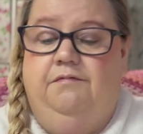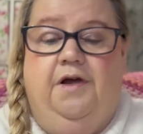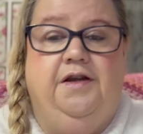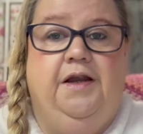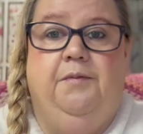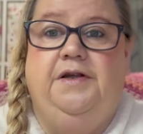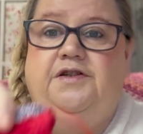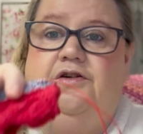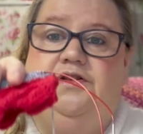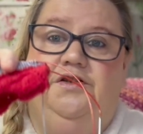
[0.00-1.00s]
knit my
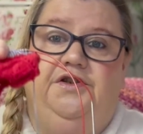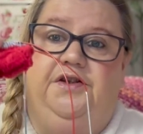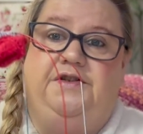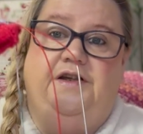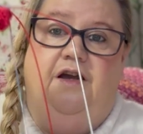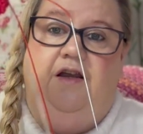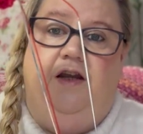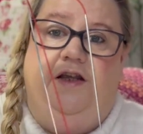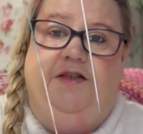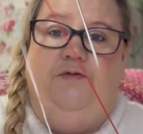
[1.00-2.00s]
socks on 2
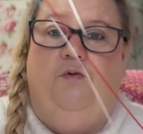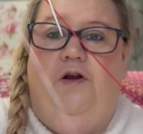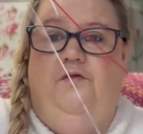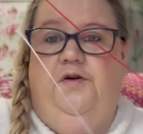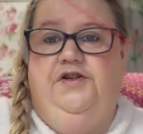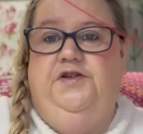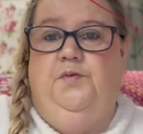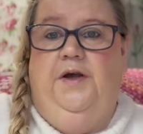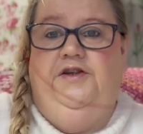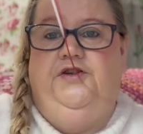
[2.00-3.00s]
circulars, one of which is
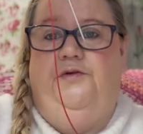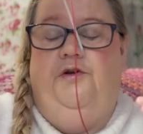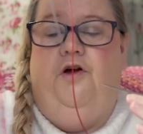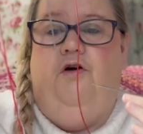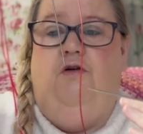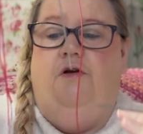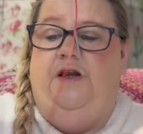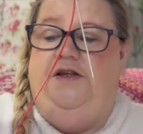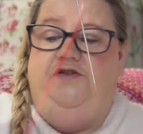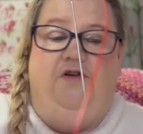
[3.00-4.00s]
way too long
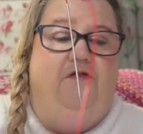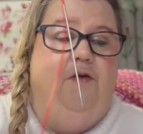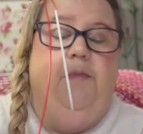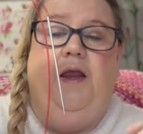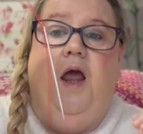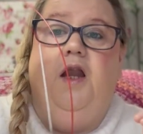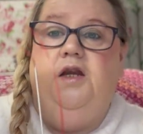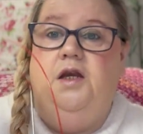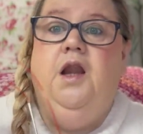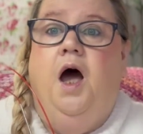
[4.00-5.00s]
and is driving me
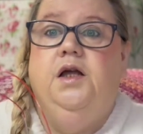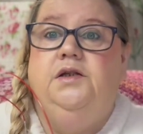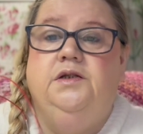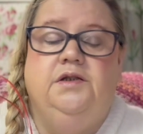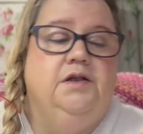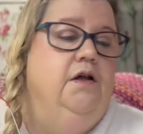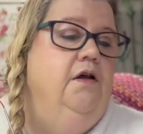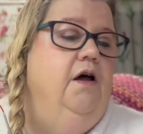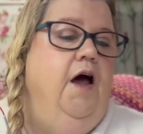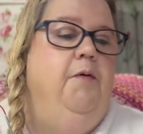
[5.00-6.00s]
nuts.
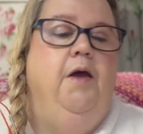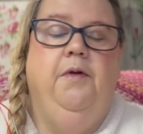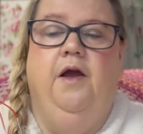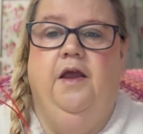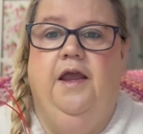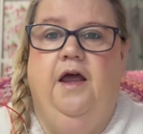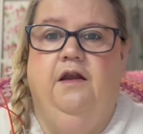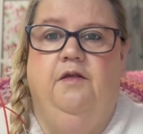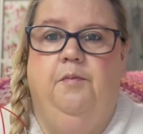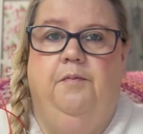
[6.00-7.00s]
I'm hoping I can get
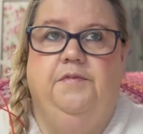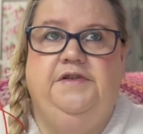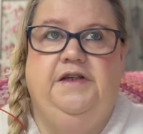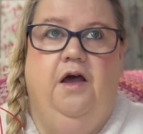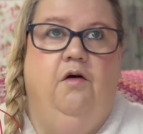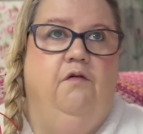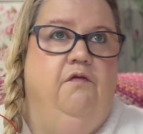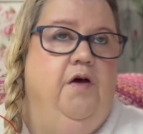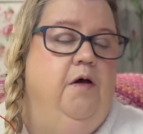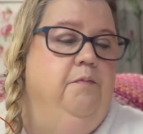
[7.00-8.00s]
another set of
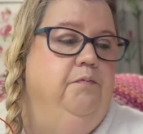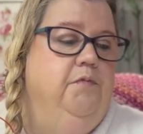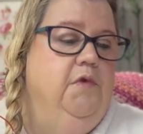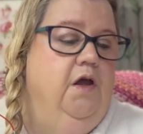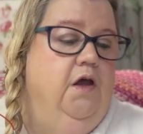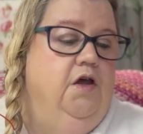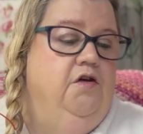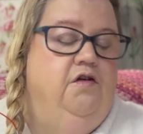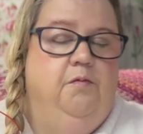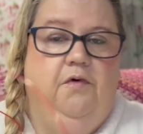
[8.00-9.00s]

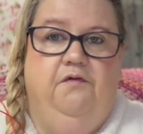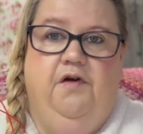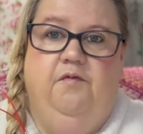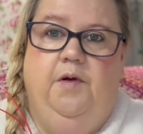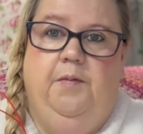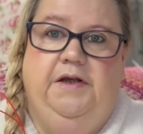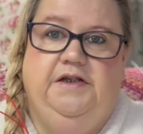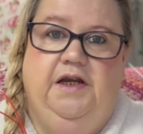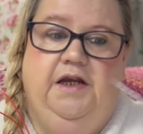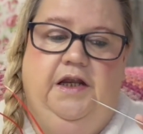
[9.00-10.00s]

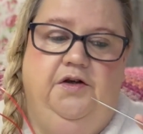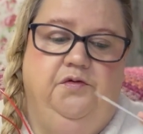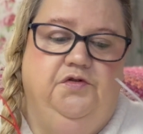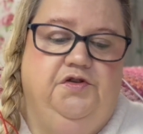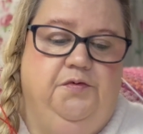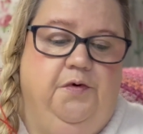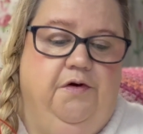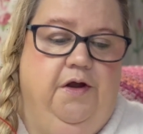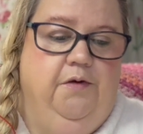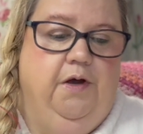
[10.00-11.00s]
2.5mm needles
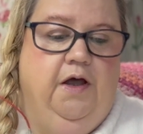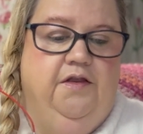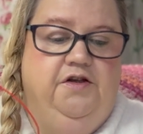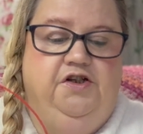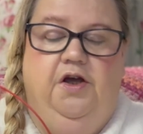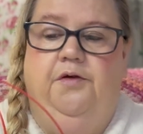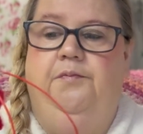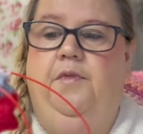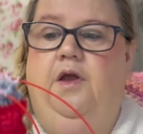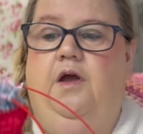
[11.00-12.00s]
tomorrow at the show.
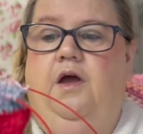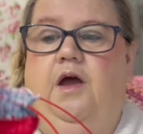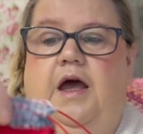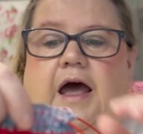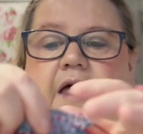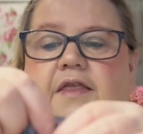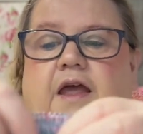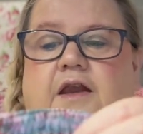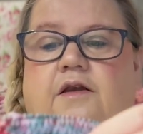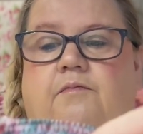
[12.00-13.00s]
And
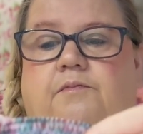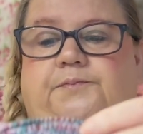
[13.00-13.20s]
then